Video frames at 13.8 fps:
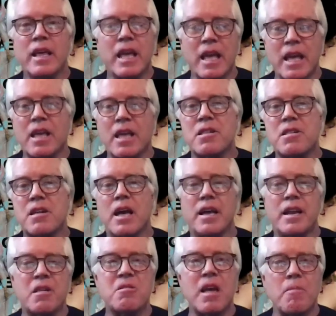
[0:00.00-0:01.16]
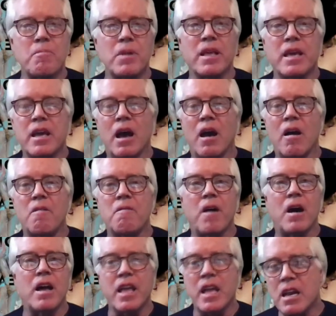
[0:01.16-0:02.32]
is an assembly of
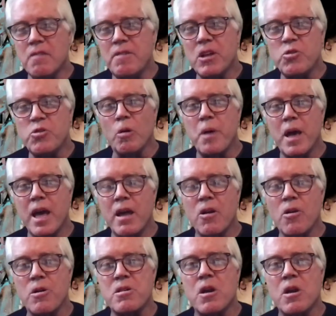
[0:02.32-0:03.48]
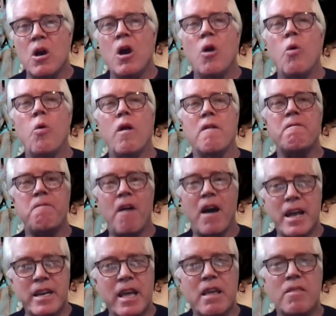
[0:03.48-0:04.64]
individual painters who are
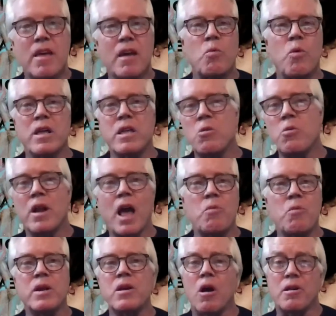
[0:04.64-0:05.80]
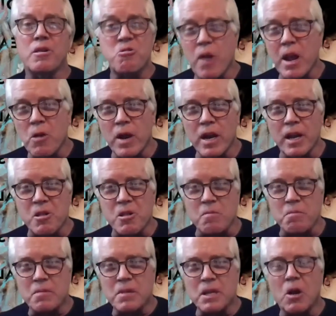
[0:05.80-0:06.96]
finding that what you and I would call straight realism,
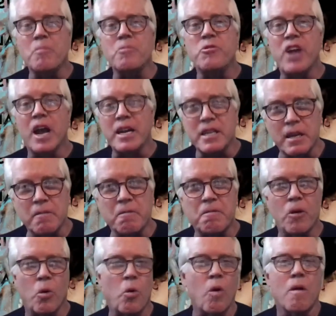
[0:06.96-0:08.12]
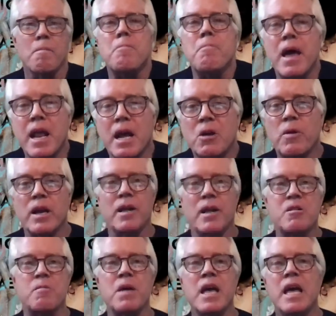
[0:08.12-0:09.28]
objective or mimetic
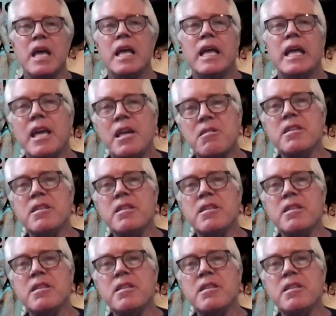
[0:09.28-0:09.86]
realism, isn't